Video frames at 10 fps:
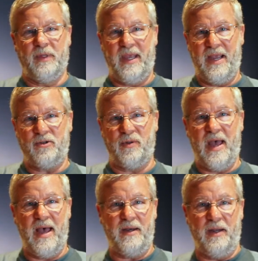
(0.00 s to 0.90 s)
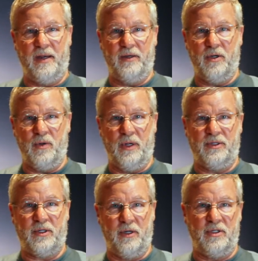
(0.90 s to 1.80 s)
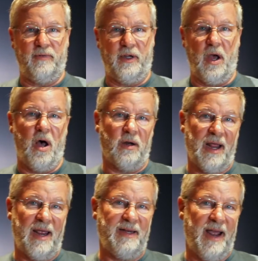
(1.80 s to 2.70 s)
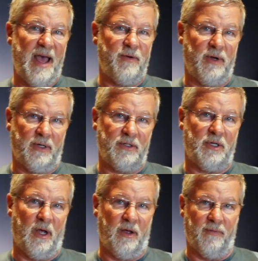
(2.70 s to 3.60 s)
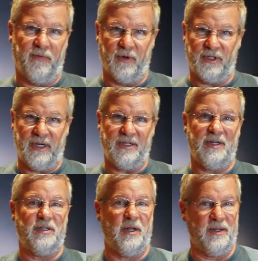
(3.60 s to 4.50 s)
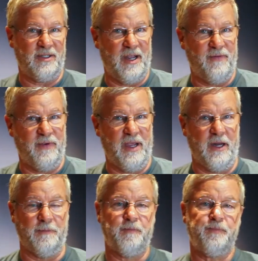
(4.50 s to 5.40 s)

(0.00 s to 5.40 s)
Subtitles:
cancel that, and do exclusively online gatherings for a season until it's safe again.